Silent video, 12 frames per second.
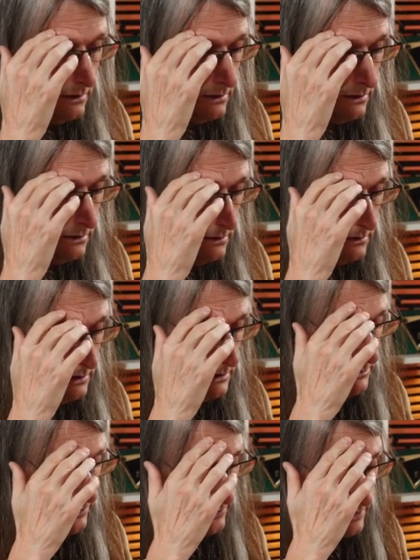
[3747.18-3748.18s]
Uh,
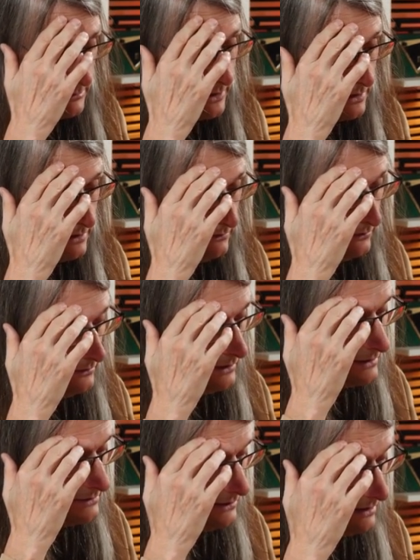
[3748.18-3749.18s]
let me think about it.
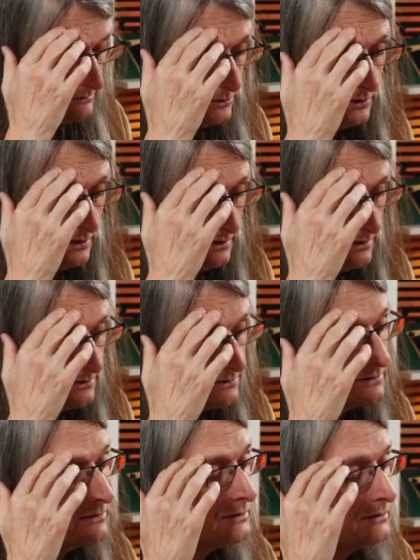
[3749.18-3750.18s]
Next level
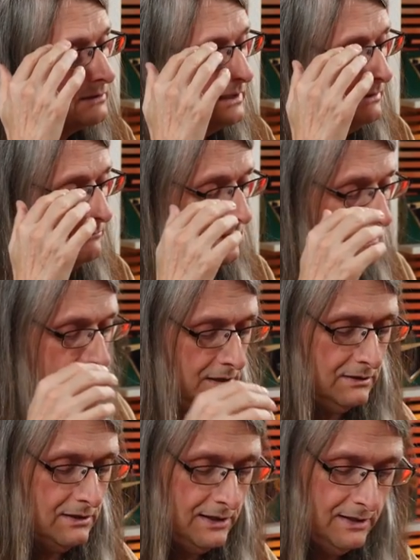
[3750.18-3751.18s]
is, eh, I'm not
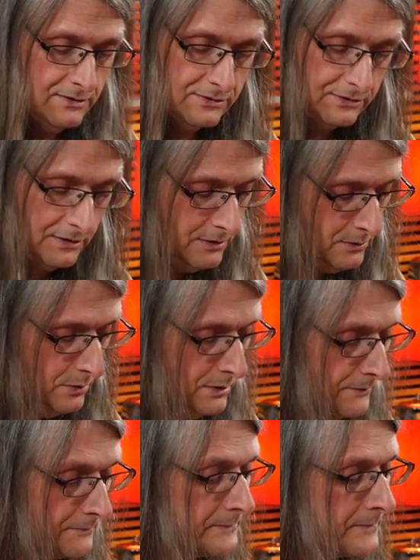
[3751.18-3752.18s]
going to get that.
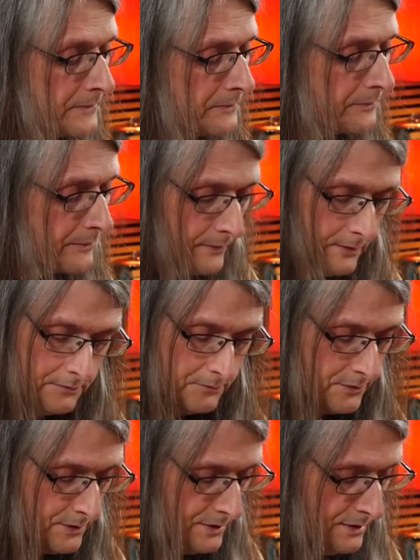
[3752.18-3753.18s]
So,
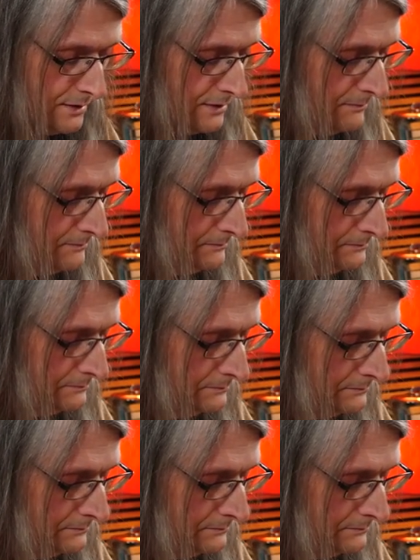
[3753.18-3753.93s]
um,